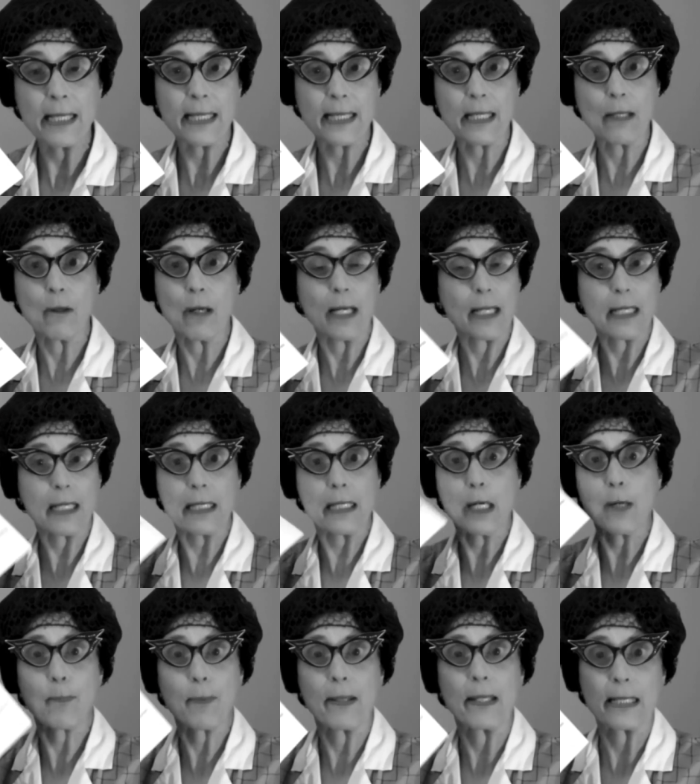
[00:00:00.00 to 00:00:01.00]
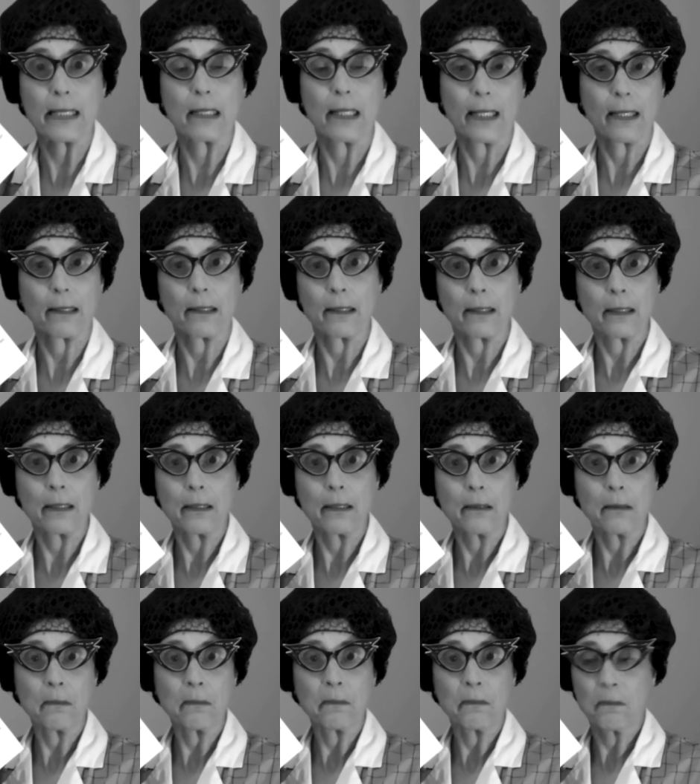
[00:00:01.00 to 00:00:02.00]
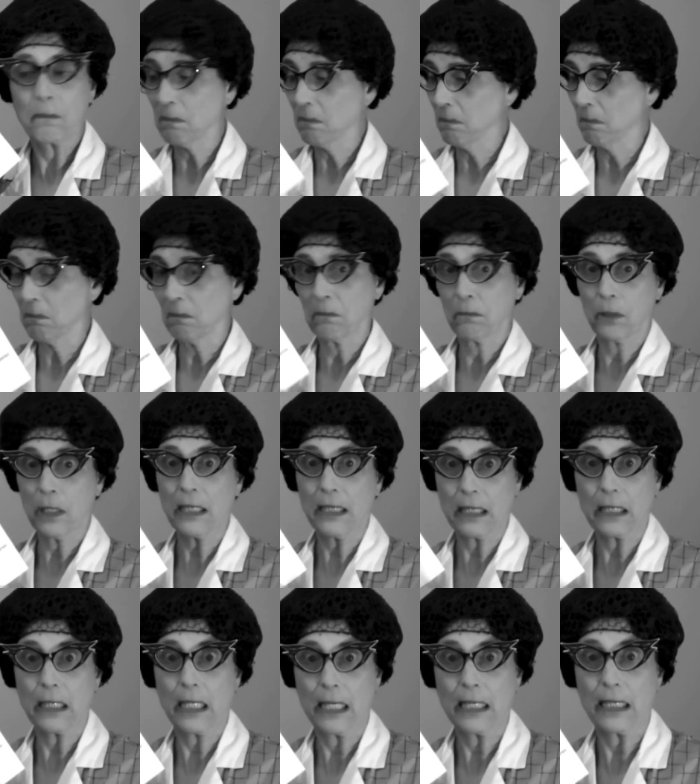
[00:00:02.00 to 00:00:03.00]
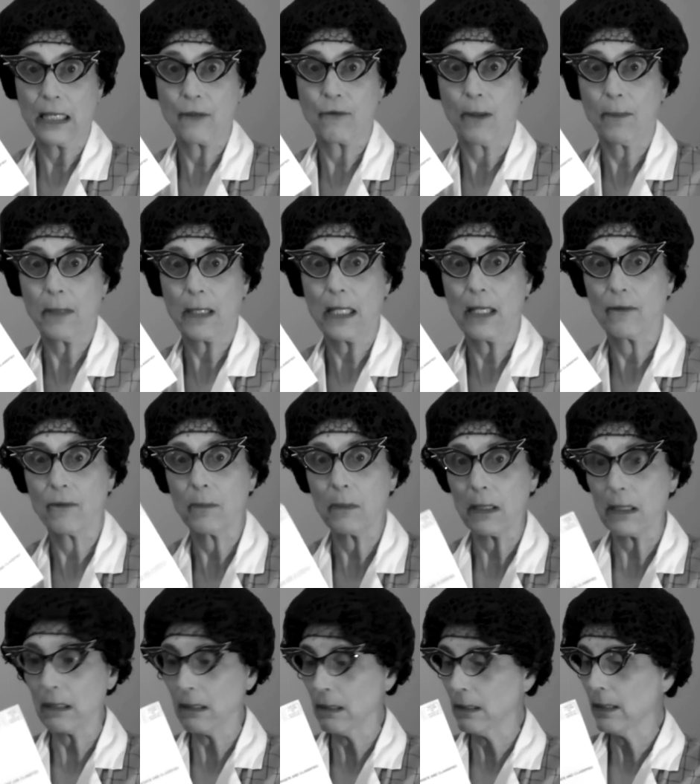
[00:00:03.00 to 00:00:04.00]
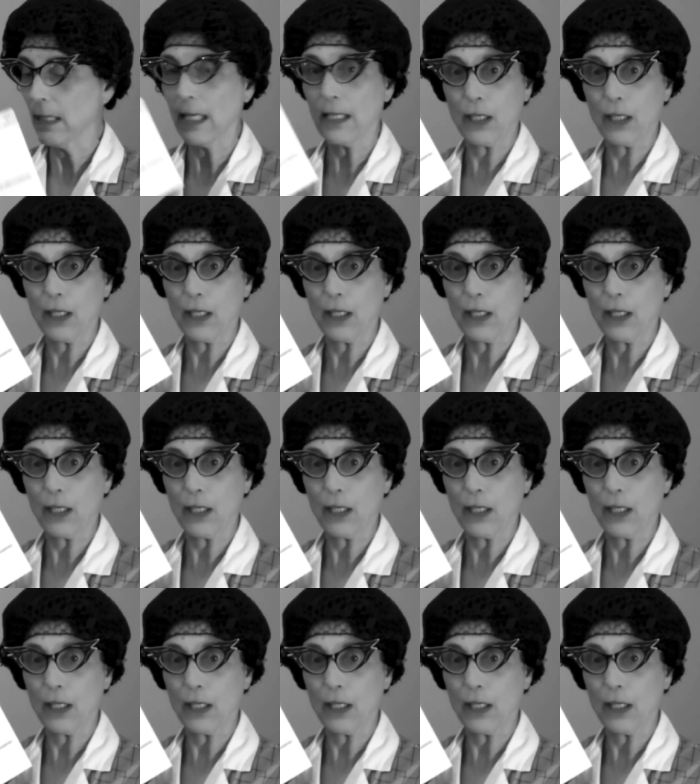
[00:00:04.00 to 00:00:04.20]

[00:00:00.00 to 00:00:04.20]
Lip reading: So I didn't open this letter, just in case it's from the government.